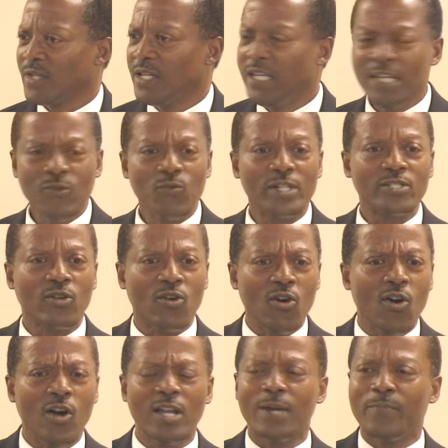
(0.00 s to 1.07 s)
He was
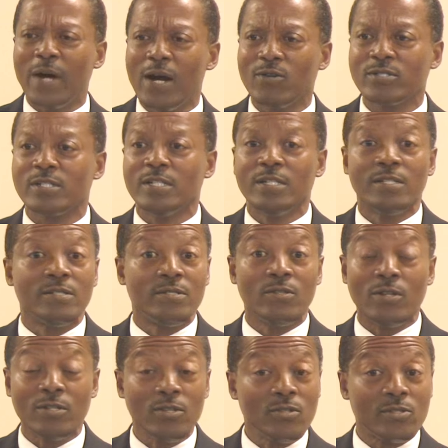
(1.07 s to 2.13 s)
all about
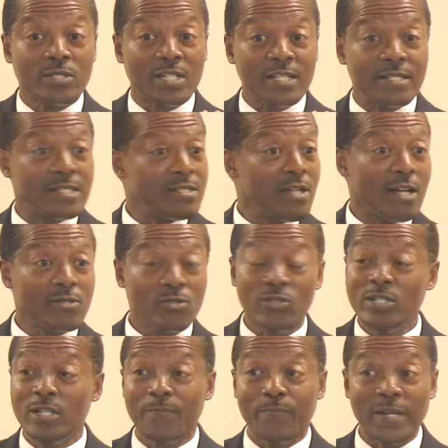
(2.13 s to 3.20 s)
no, no, no, this is not
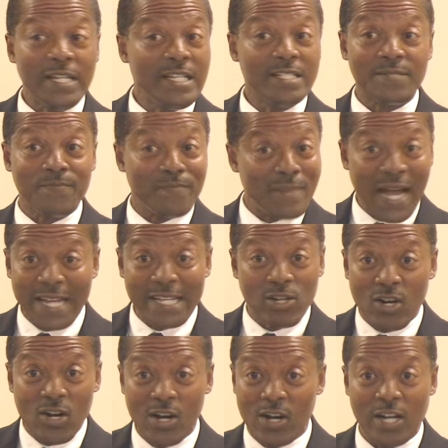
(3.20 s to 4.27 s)
going to please my
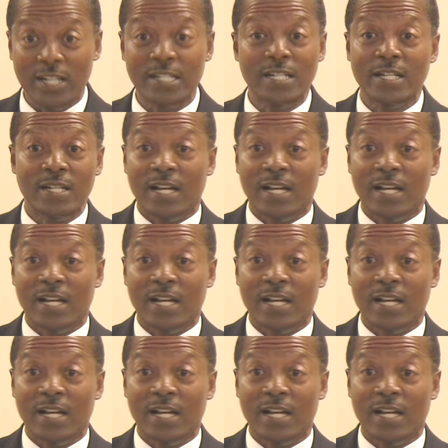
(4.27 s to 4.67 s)
God,